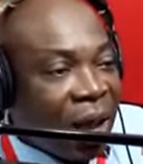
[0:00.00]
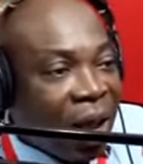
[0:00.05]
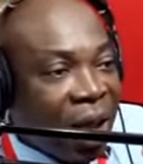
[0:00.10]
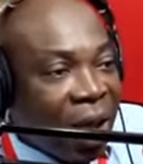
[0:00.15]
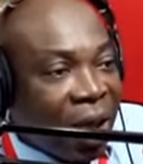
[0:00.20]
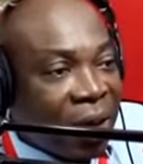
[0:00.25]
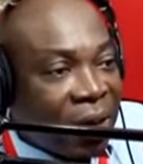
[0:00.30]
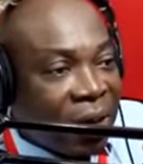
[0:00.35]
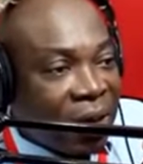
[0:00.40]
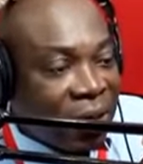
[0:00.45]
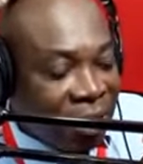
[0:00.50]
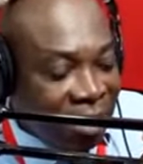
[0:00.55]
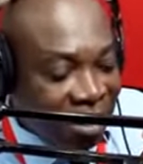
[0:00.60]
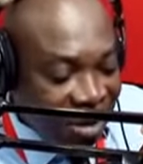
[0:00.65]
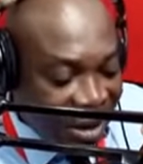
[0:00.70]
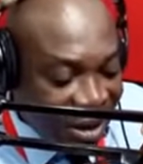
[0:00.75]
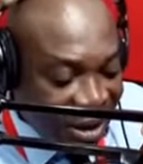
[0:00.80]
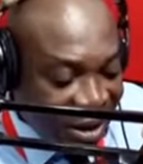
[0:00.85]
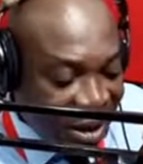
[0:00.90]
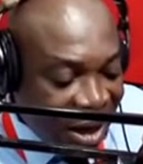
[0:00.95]
and
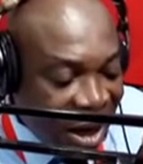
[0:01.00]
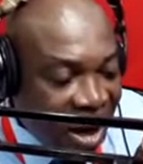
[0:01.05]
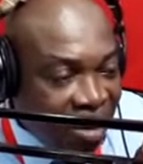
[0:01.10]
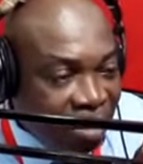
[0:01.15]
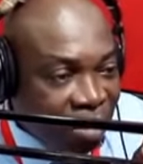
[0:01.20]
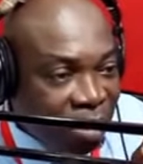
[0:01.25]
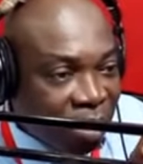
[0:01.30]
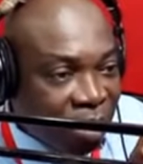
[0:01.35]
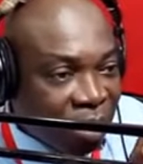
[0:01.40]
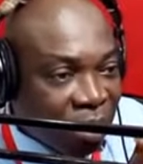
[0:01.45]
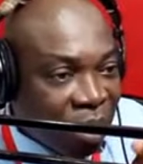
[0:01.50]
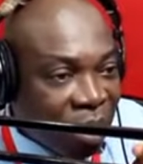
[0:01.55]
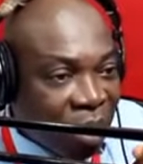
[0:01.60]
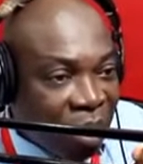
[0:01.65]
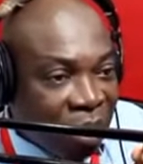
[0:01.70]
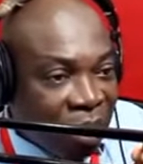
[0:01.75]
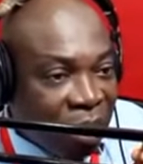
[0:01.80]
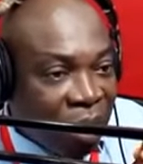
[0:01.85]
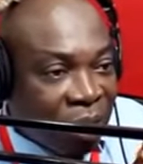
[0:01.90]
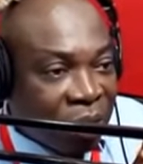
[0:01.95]
the time will
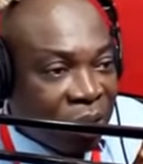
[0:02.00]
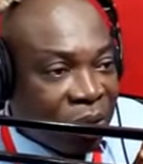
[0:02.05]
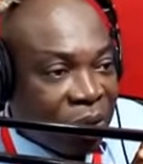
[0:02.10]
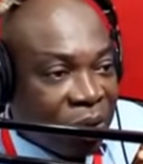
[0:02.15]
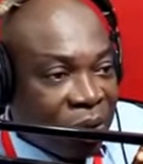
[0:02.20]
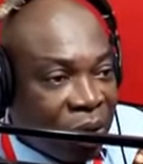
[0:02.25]
cut us